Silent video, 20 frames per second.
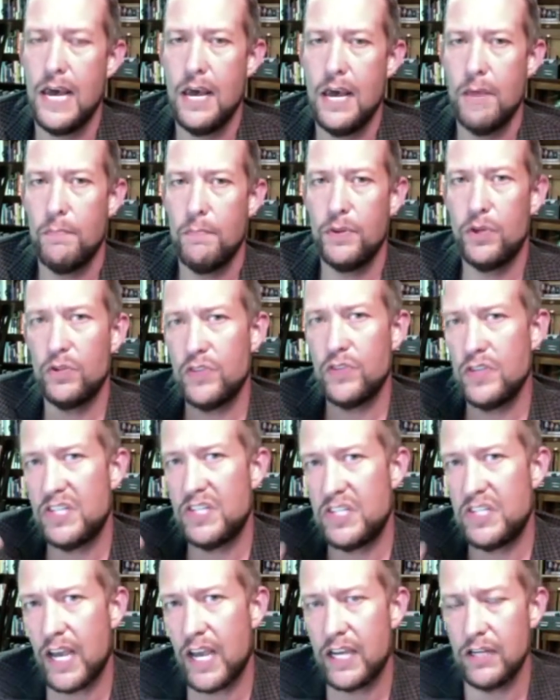But there's a
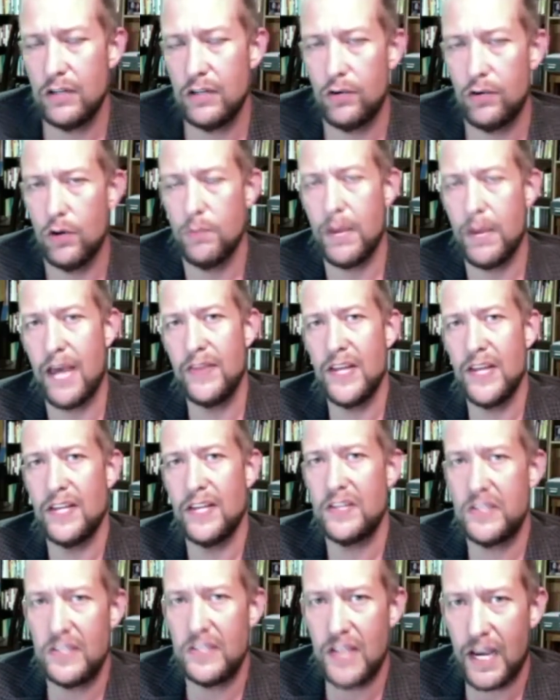second group, and that
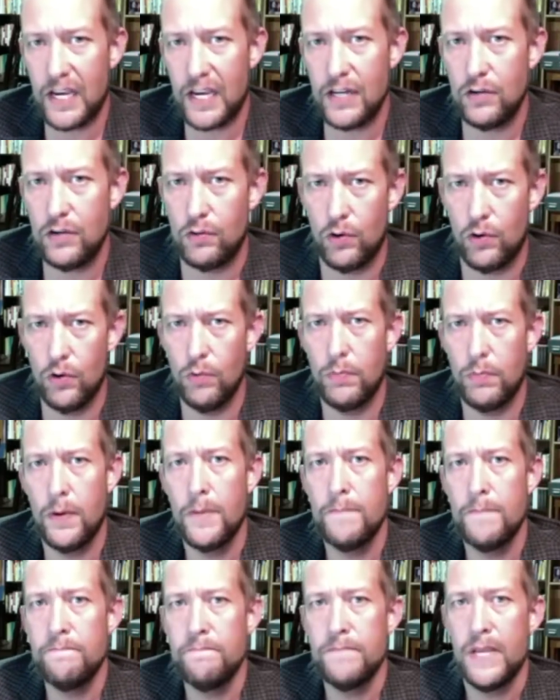second group,
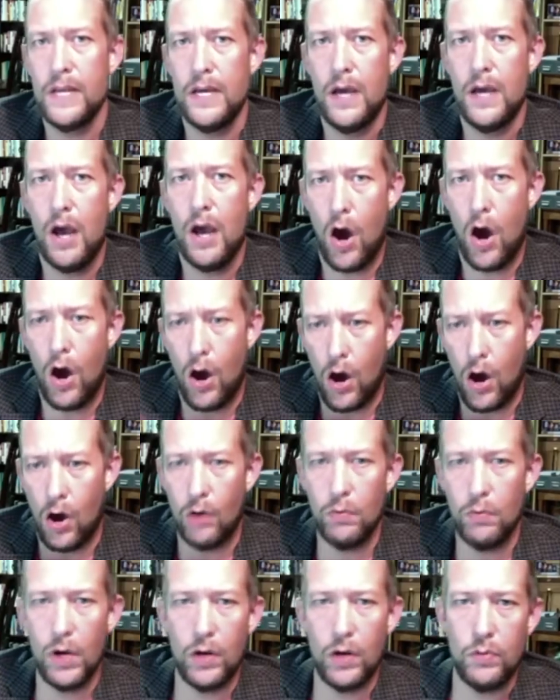
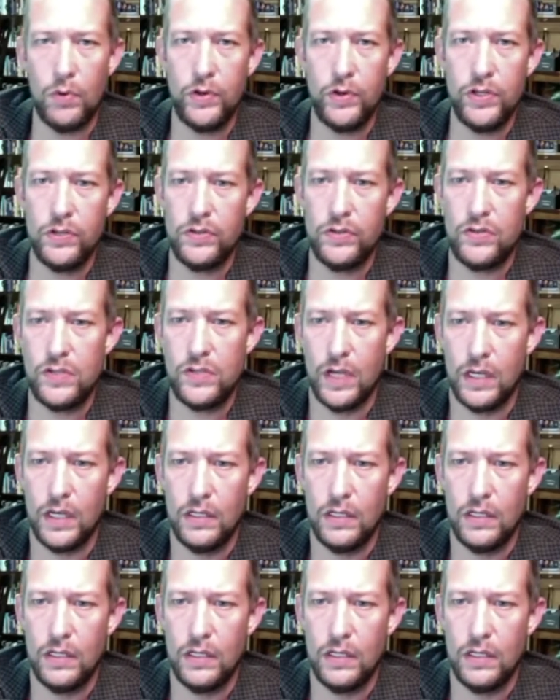well, you'll see.